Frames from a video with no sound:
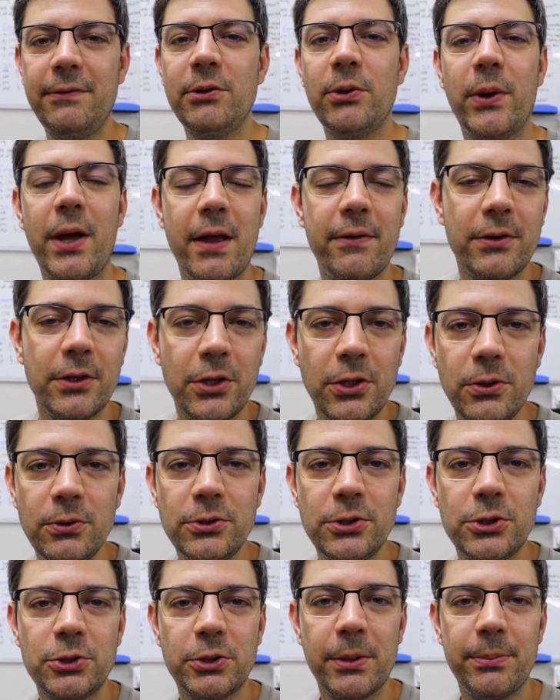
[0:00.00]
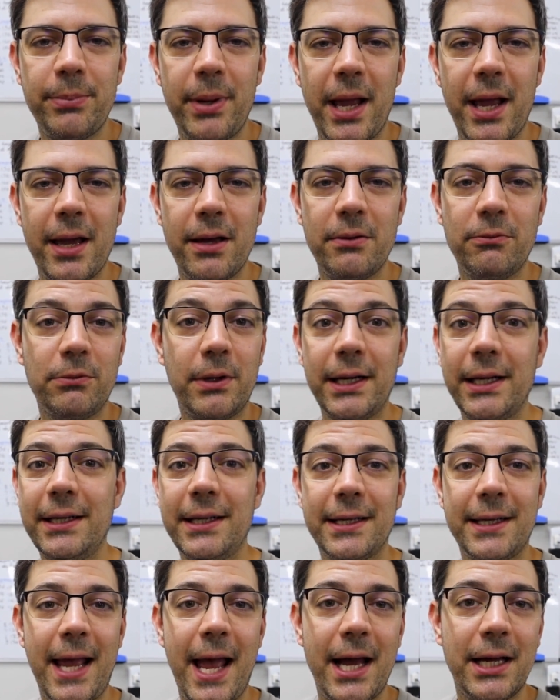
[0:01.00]
even though I have a huge drip pan ready
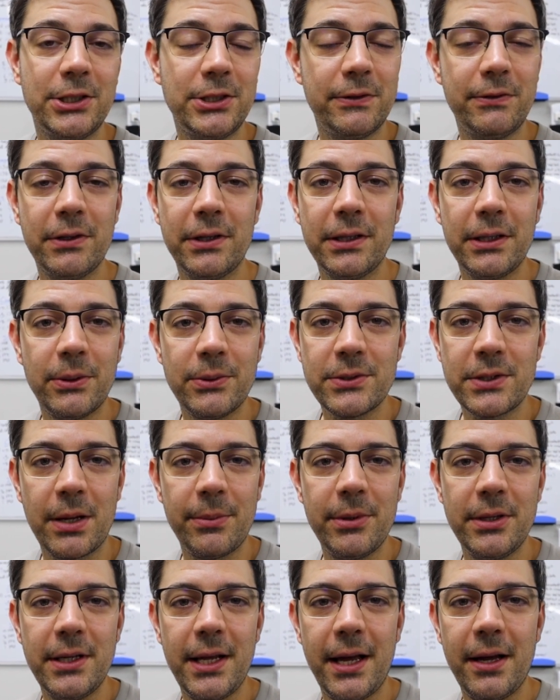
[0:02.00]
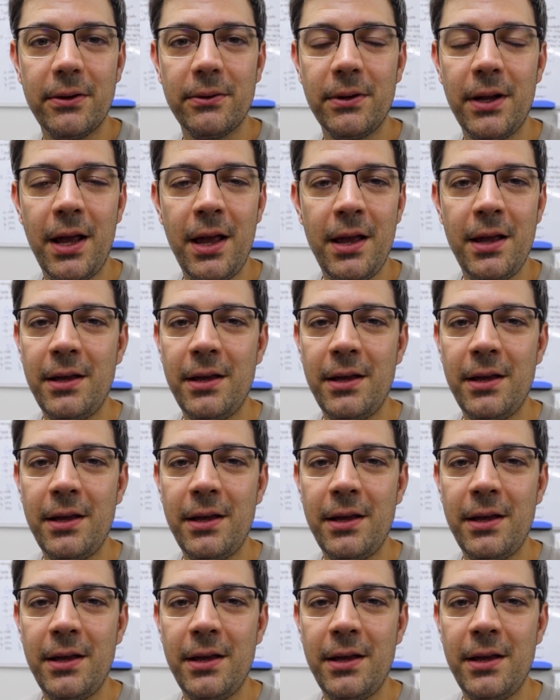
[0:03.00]
to catch everything that was coming down.